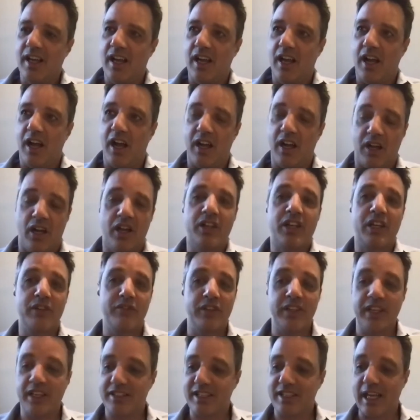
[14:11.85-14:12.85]
I'll give you an
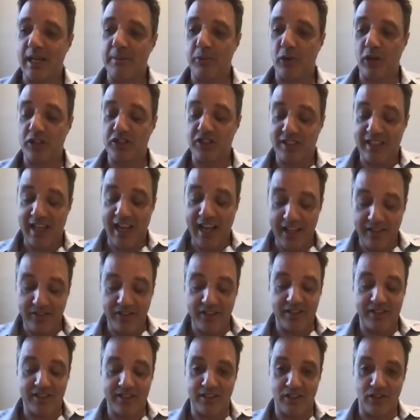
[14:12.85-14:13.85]
example. I just had
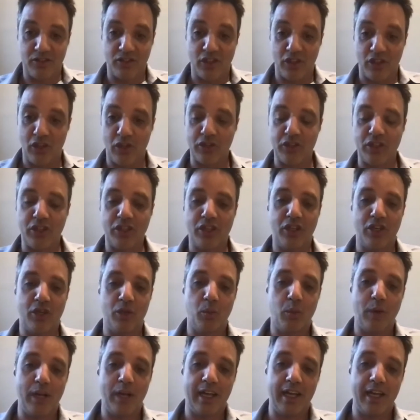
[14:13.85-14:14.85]
this not long ago
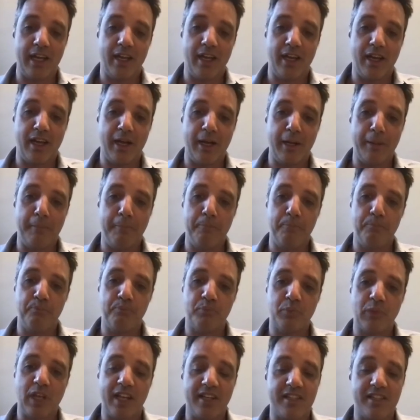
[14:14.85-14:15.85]
where
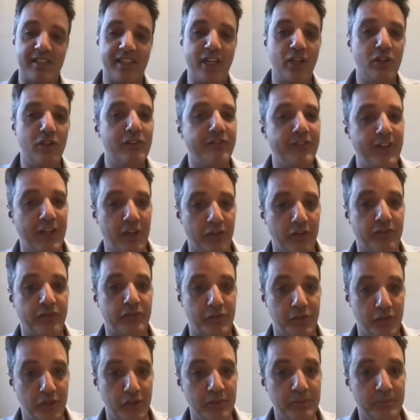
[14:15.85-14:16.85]
a sale fell
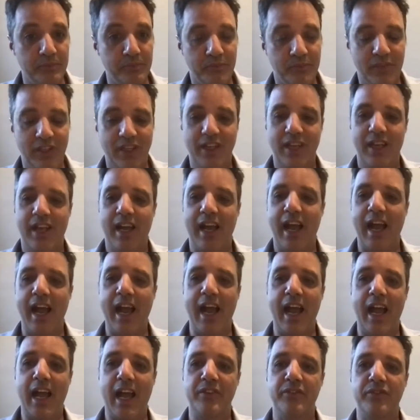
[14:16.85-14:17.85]
through
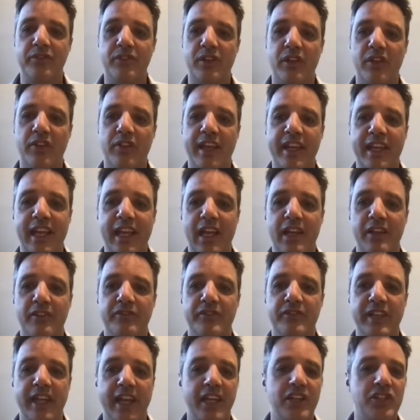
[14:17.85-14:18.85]
and they gave the
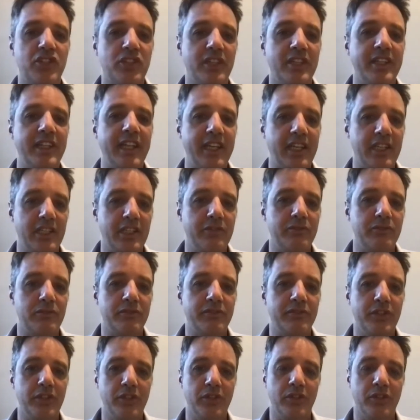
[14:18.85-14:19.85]
agent a negative review.